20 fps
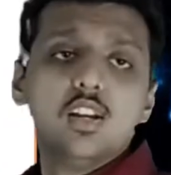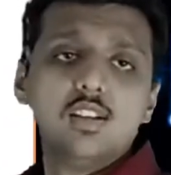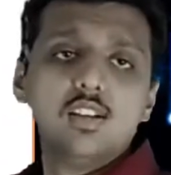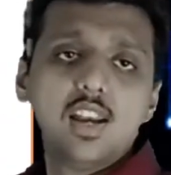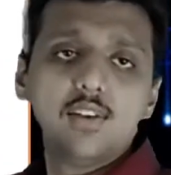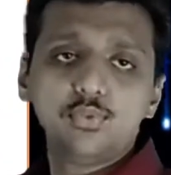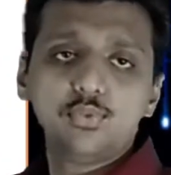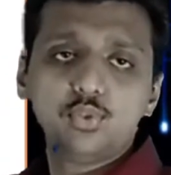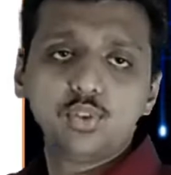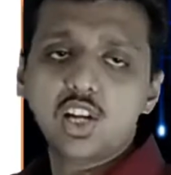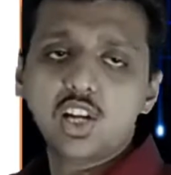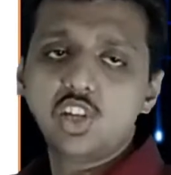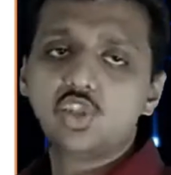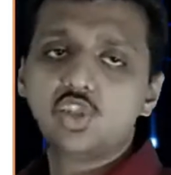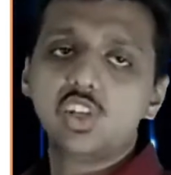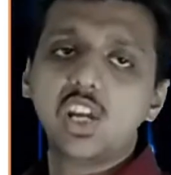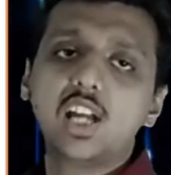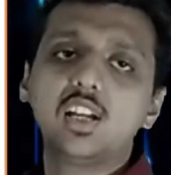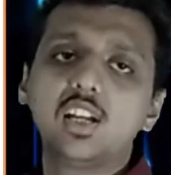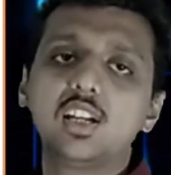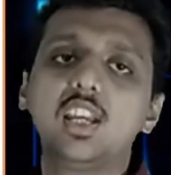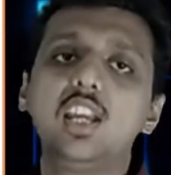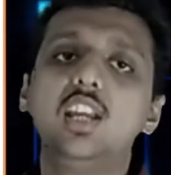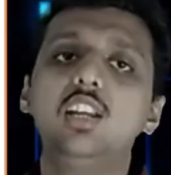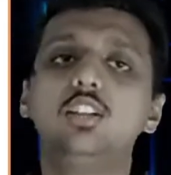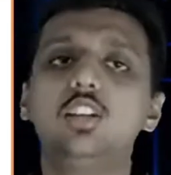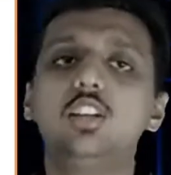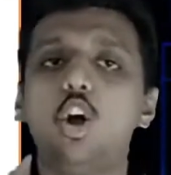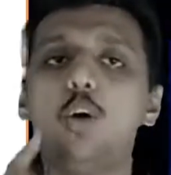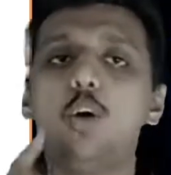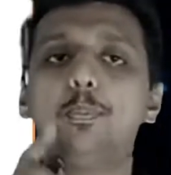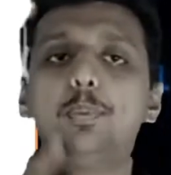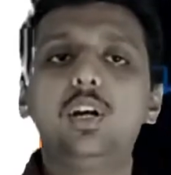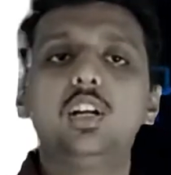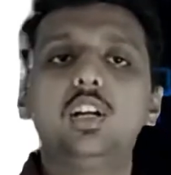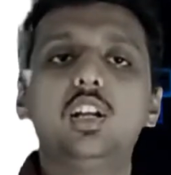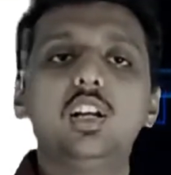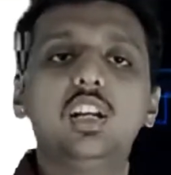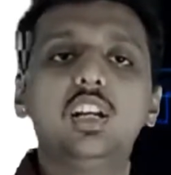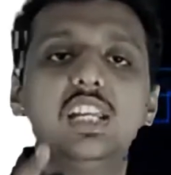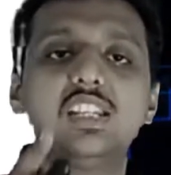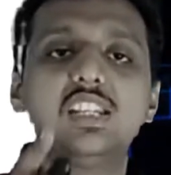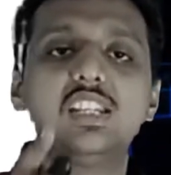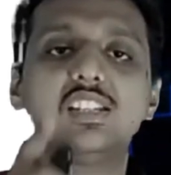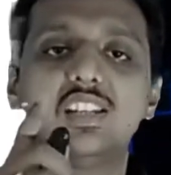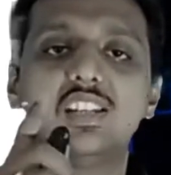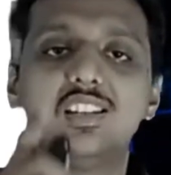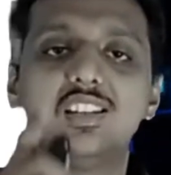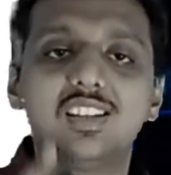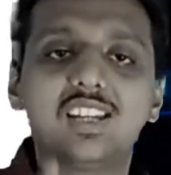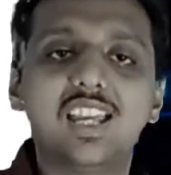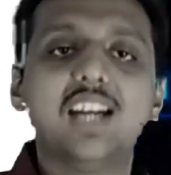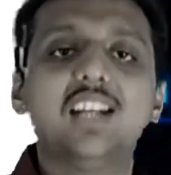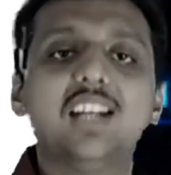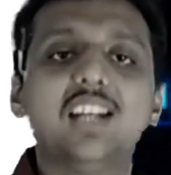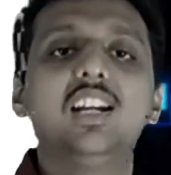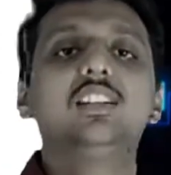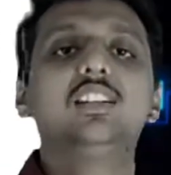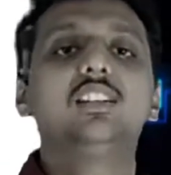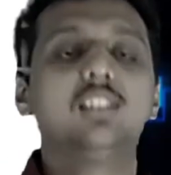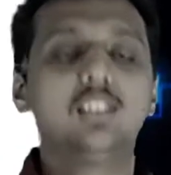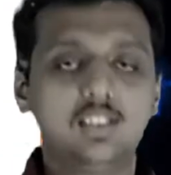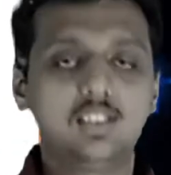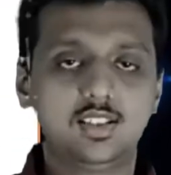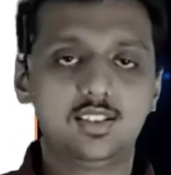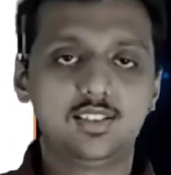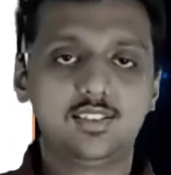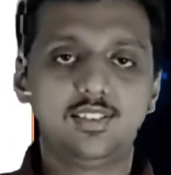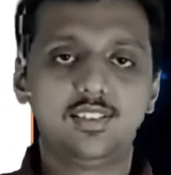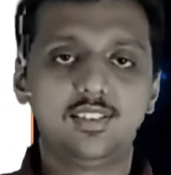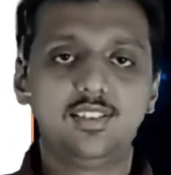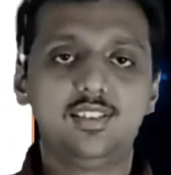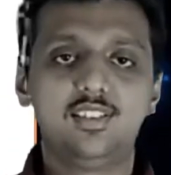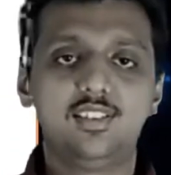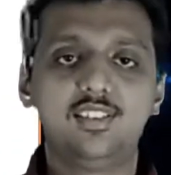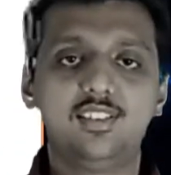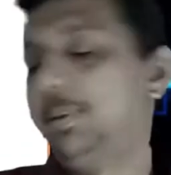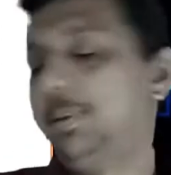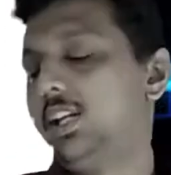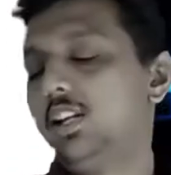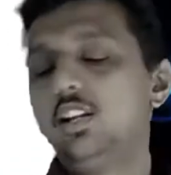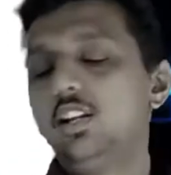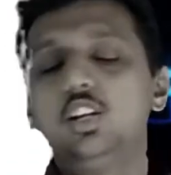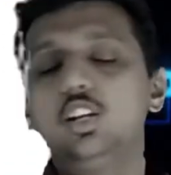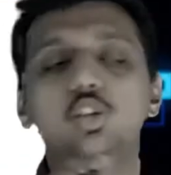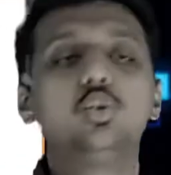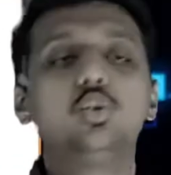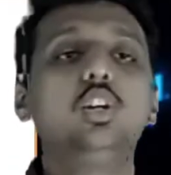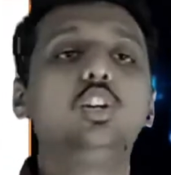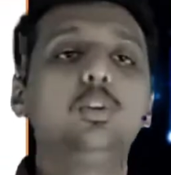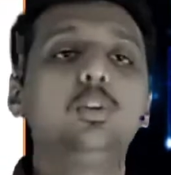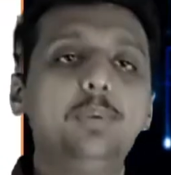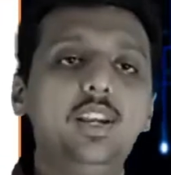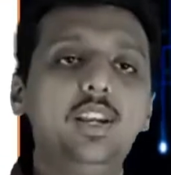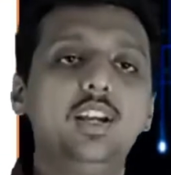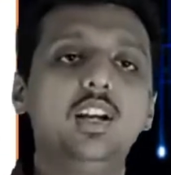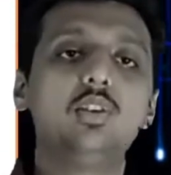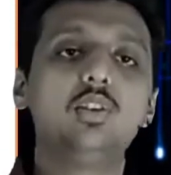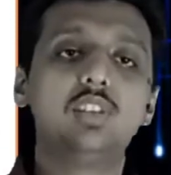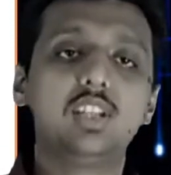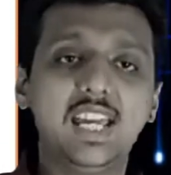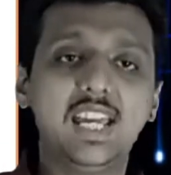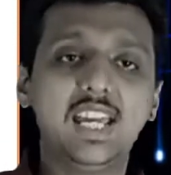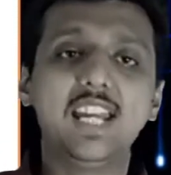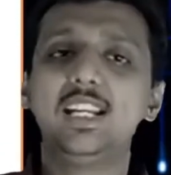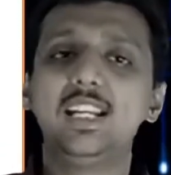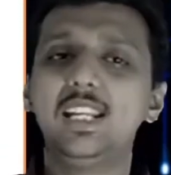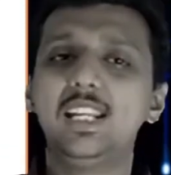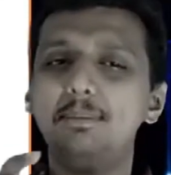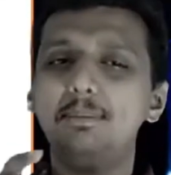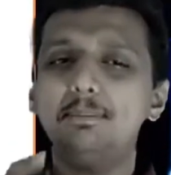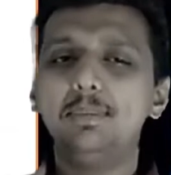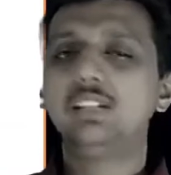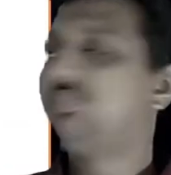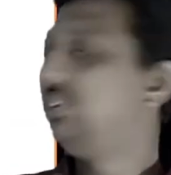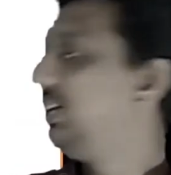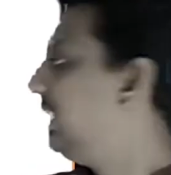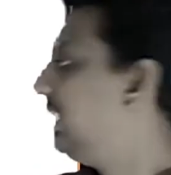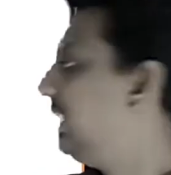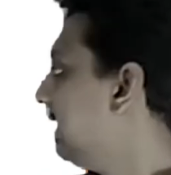Left to right, check again, the operator is caret. You need to bring out the caret in between